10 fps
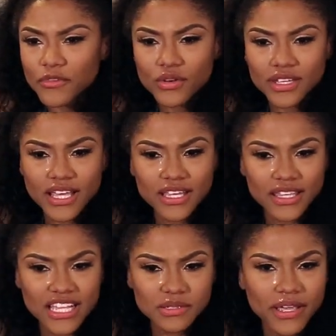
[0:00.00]
You didn't
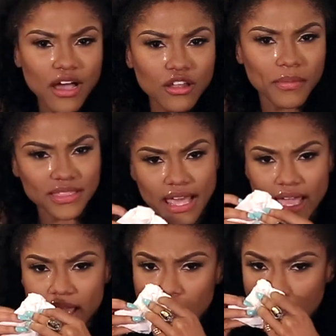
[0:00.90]
kiss me all on my
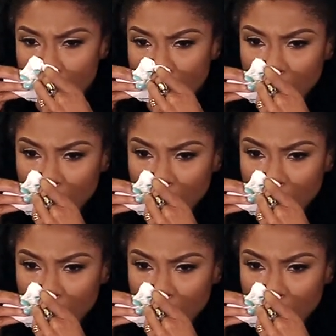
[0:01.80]
thing.